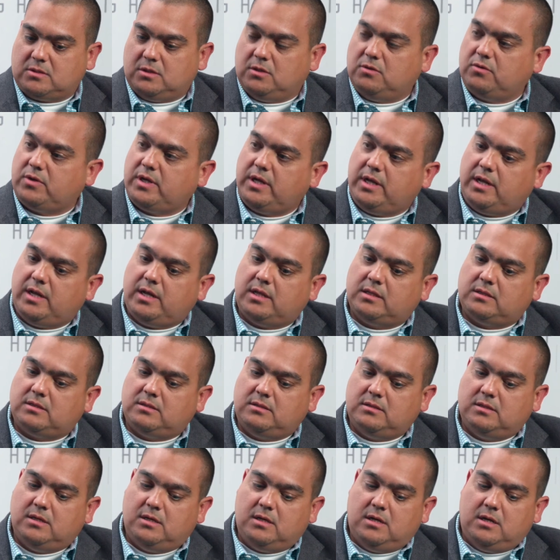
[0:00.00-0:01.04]
looking at
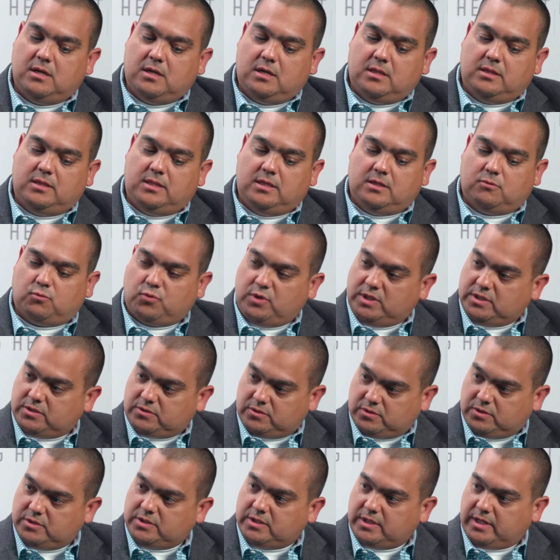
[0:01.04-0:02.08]
the
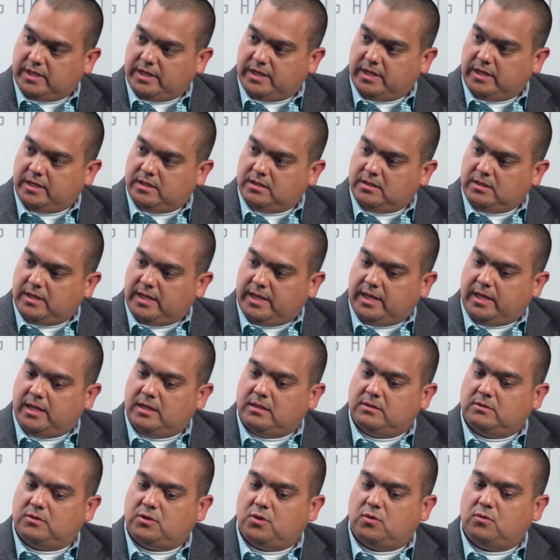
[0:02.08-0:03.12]
research again
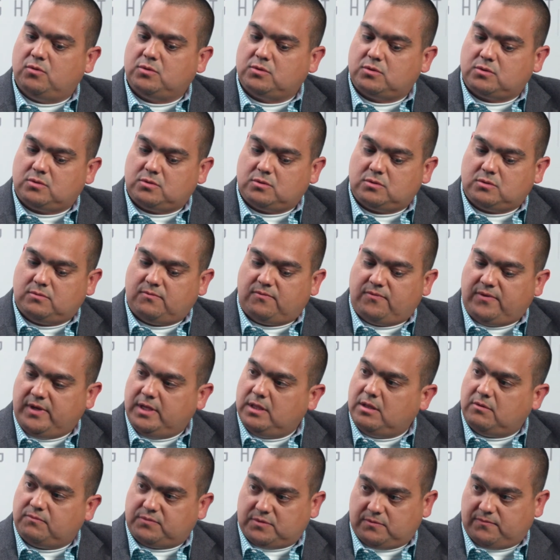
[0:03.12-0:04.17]
and those
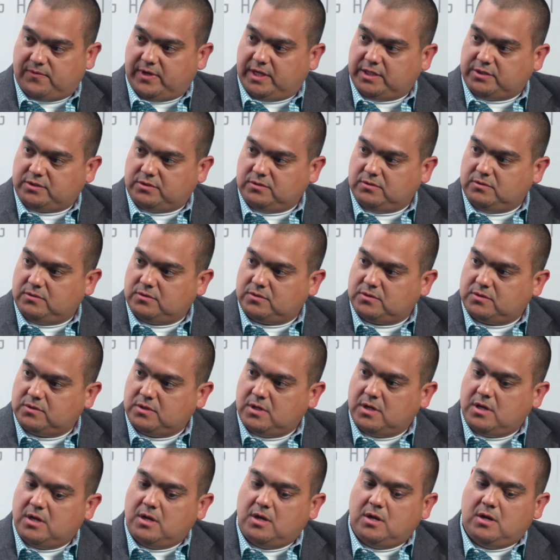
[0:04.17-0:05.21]
field observations,
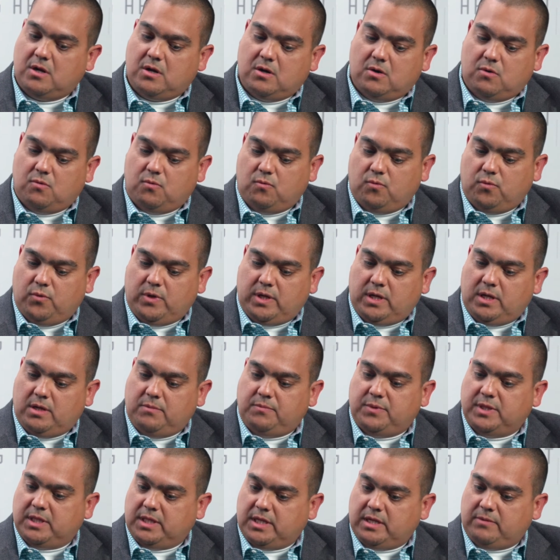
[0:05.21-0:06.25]
we
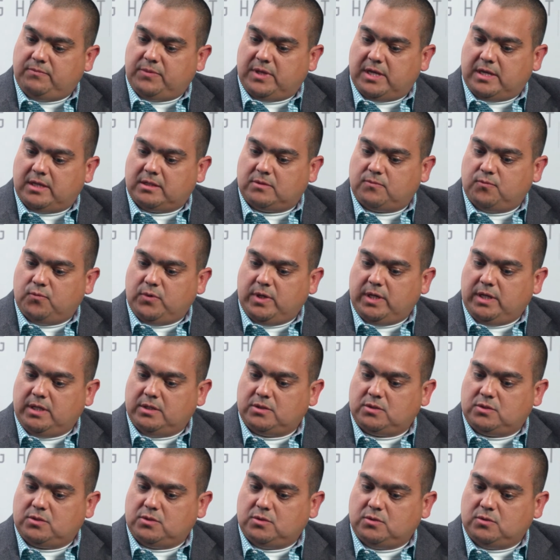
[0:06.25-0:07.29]
believe that we
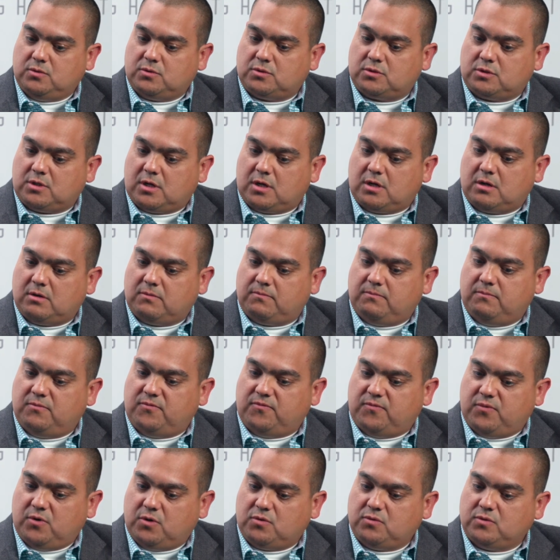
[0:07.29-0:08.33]
need to start
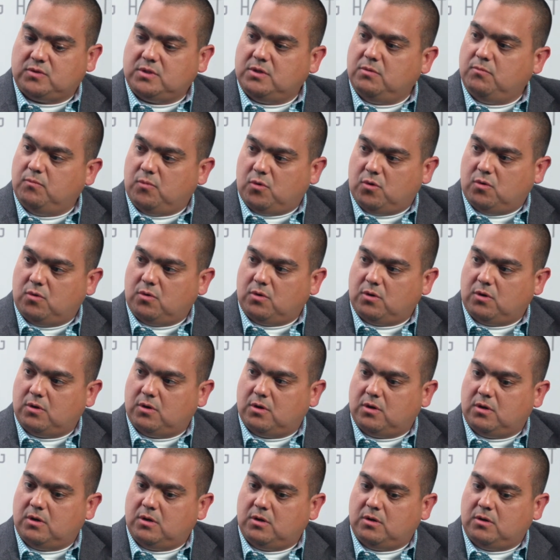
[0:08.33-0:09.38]
focusing more
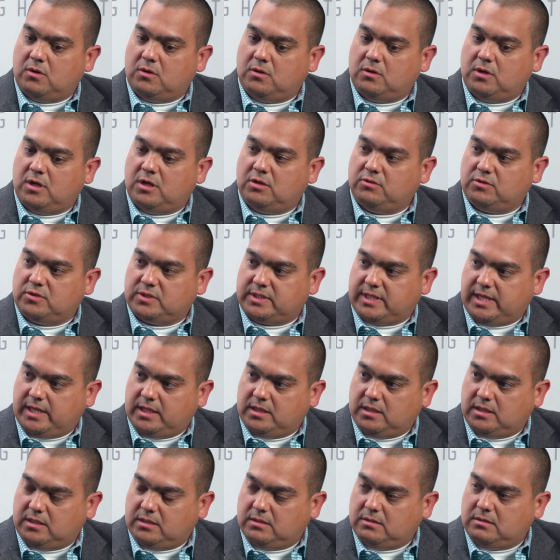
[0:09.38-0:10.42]
on
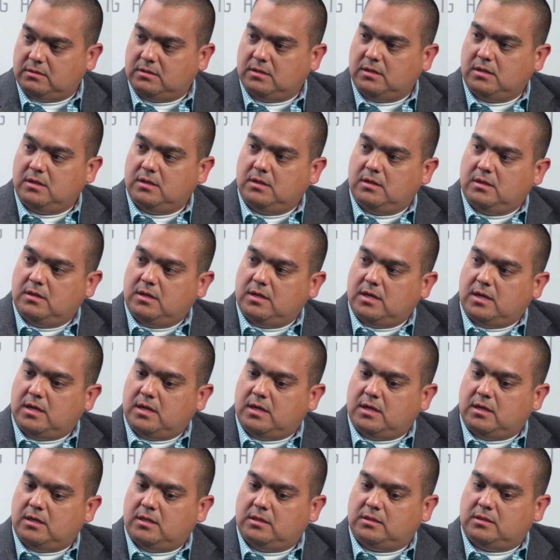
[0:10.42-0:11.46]
understanding
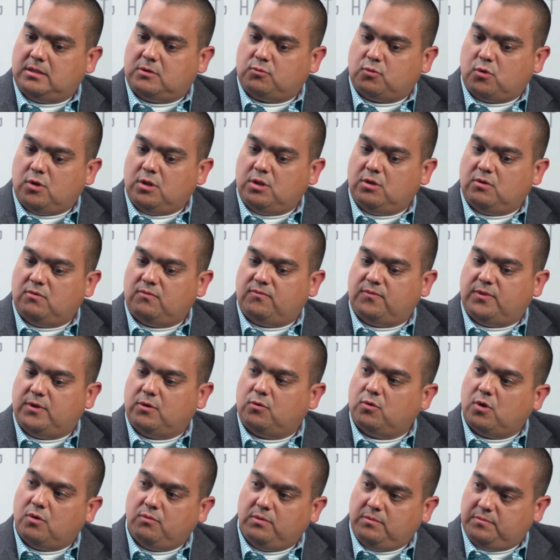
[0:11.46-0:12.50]
the role of the
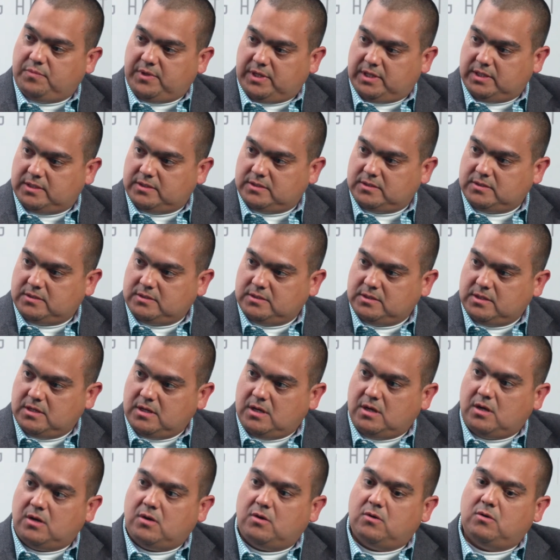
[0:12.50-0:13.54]
growing pigs
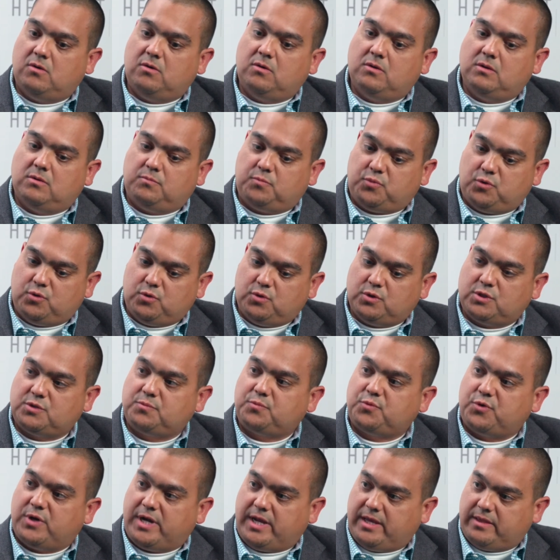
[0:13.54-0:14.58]
on PRRS
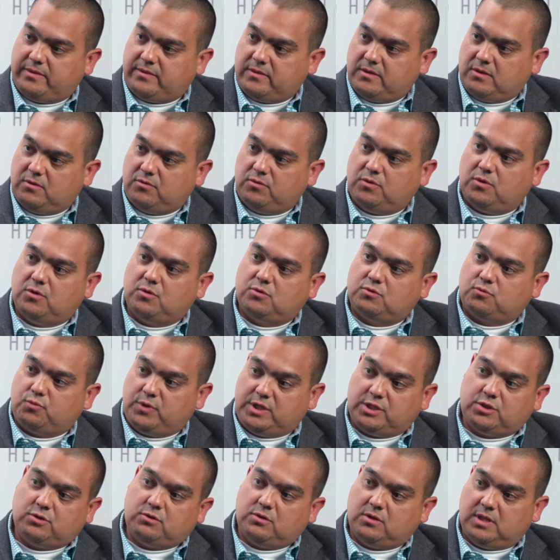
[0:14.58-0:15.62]
spread on those
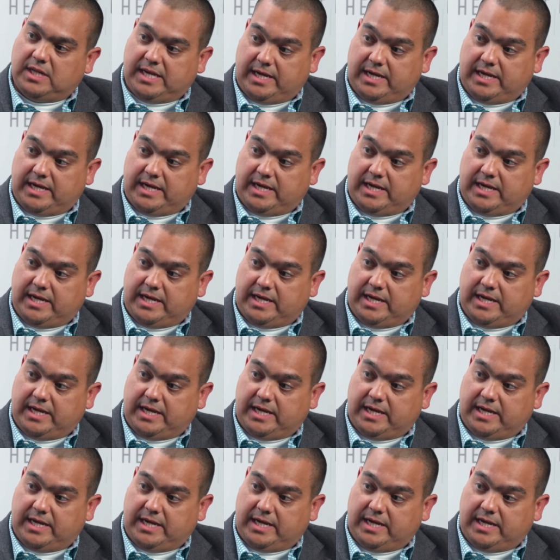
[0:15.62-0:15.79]
regional